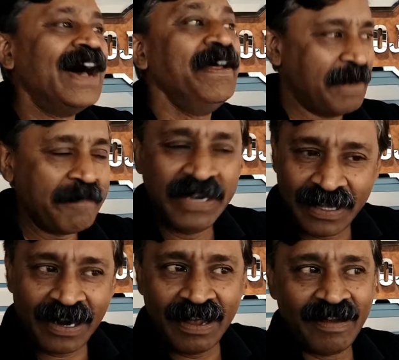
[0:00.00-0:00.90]
I mean,
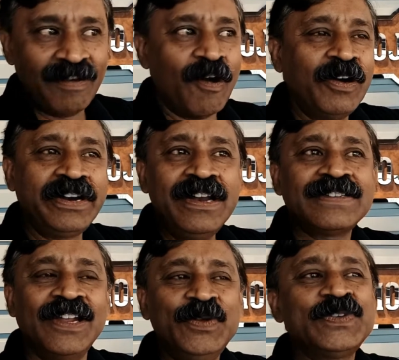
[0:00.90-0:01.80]
there are alternate
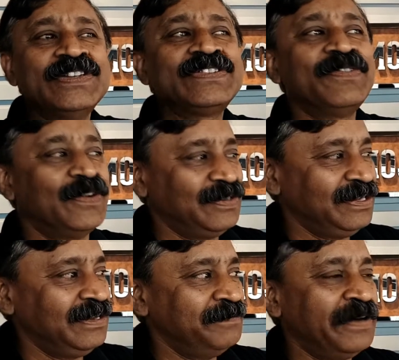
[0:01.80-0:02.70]
solutions for
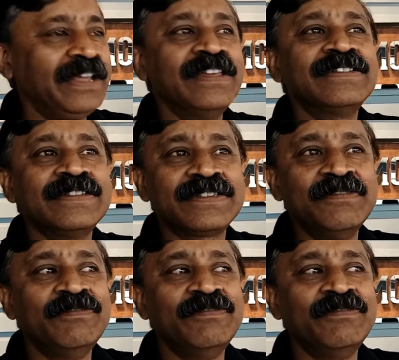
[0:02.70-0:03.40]
the braking system,